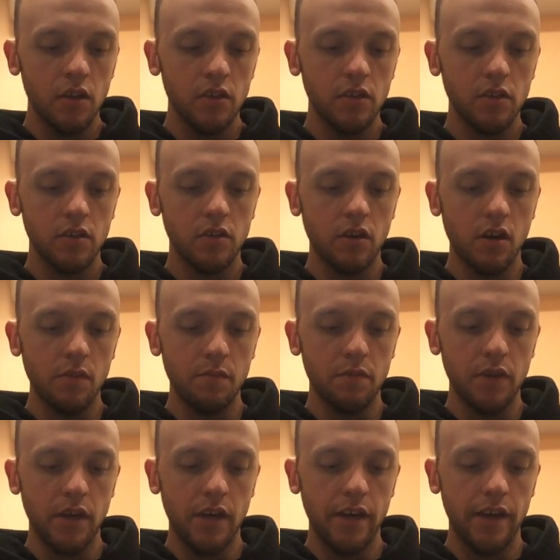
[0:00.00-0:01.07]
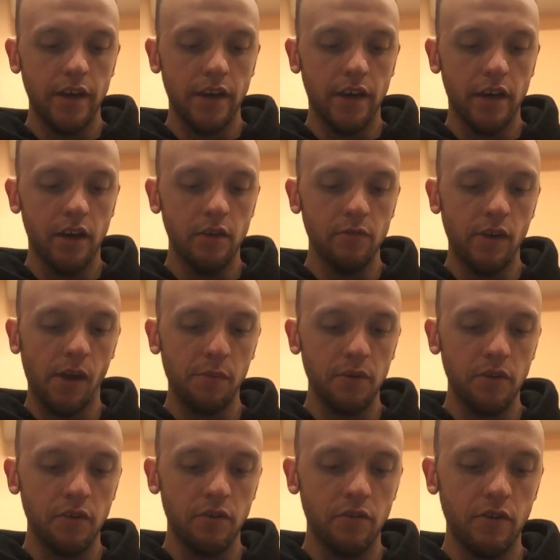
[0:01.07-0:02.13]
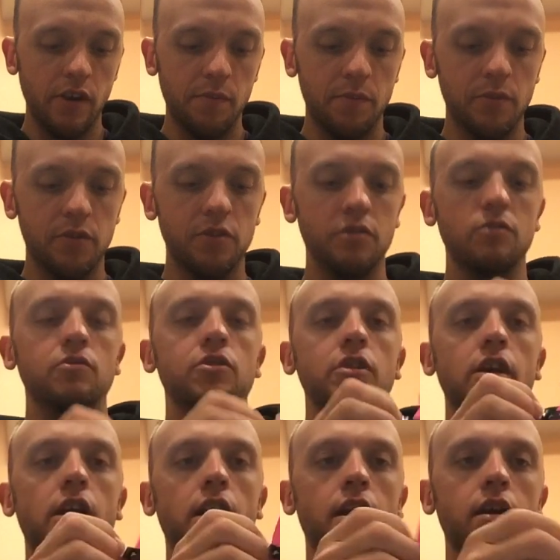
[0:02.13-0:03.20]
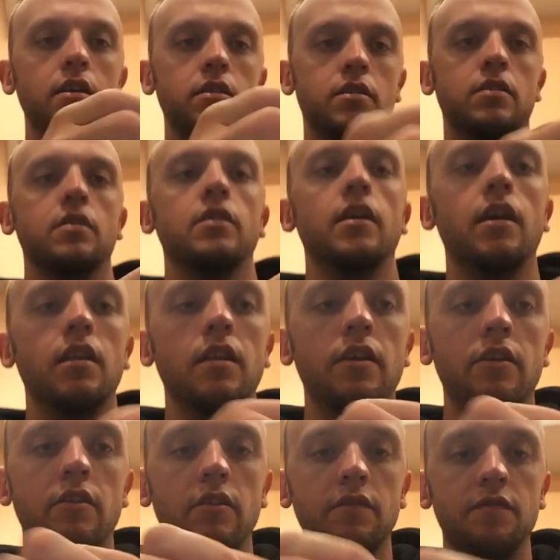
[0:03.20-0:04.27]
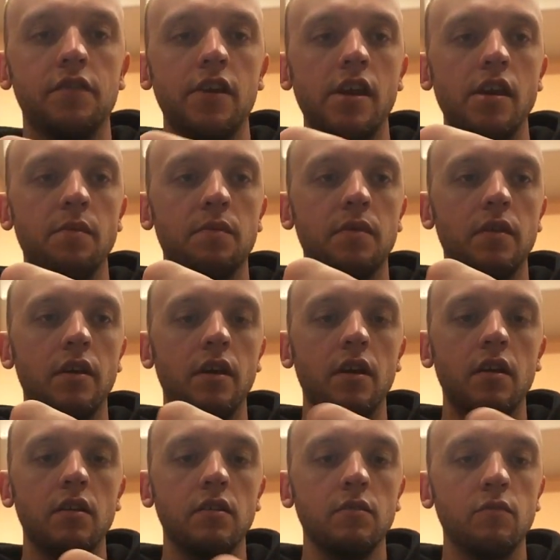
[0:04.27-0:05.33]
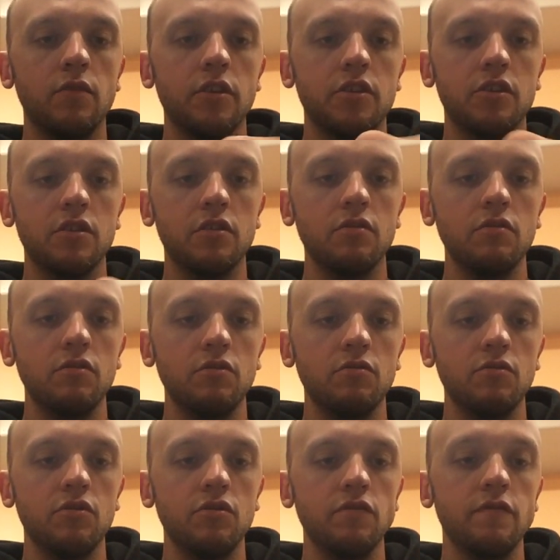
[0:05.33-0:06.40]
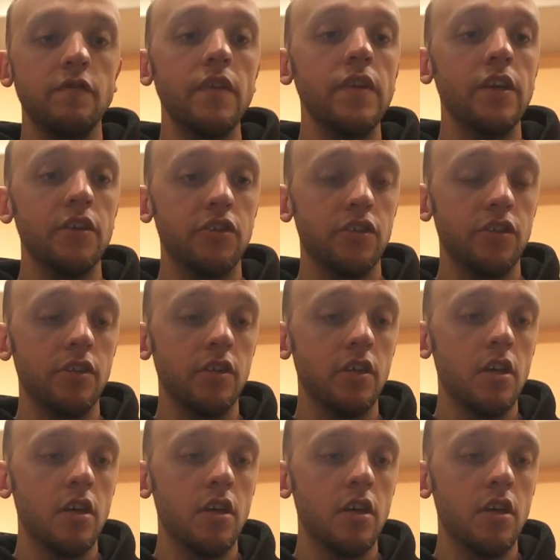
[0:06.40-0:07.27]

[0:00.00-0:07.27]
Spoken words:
start by unwrapping your grip, which usually has that layer of tape there, which you use to finish